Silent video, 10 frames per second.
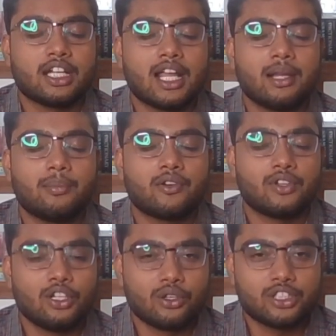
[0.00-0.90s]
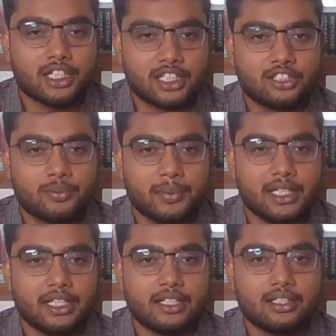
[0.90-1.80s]
help of a low shutter
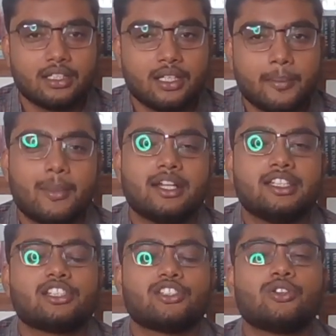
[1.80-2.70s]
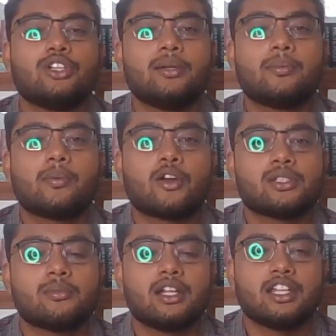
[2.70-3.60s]
speed. But this is only
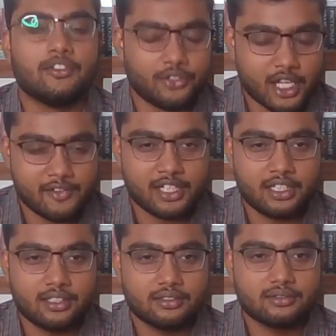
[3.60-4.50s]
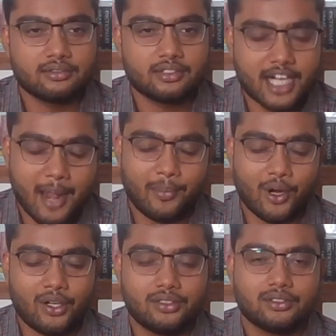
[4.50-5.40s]
possible if you have a tripod.
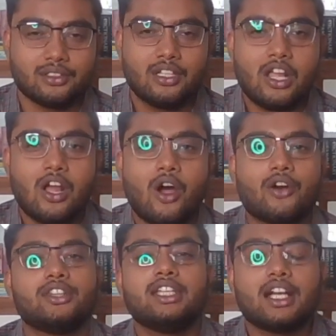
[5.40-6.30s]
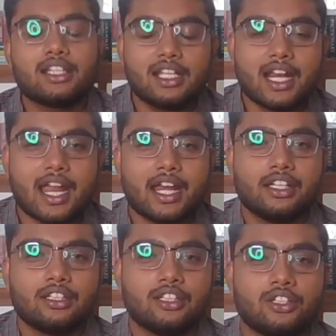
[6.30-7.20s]
On the other hand,
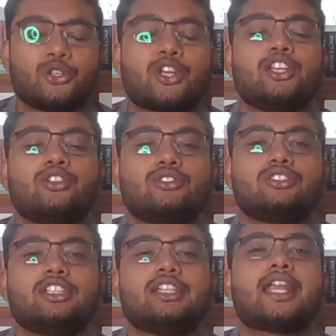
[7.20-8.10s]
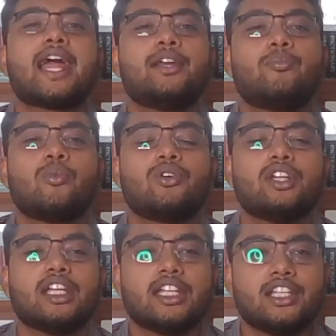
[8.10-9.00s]
you can use the night mode
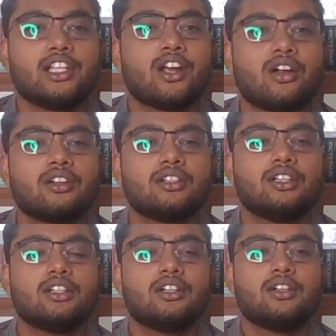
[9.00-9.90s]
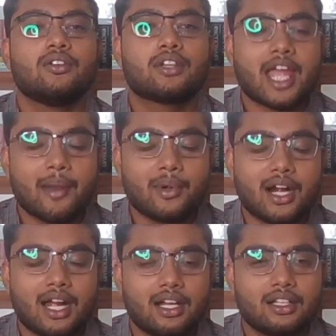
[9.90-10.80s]
in your
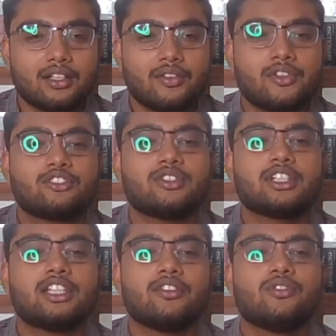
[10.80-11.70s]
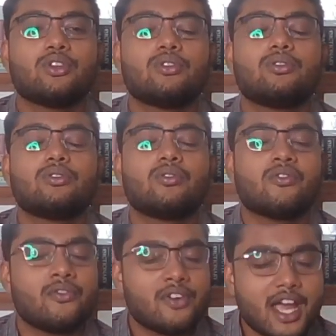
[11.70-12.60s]
camera, which will give you
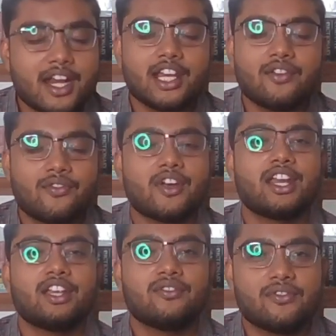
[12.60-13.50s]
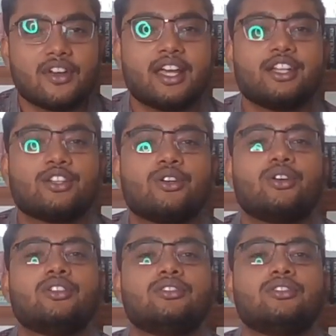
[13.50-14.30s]
very, very, very good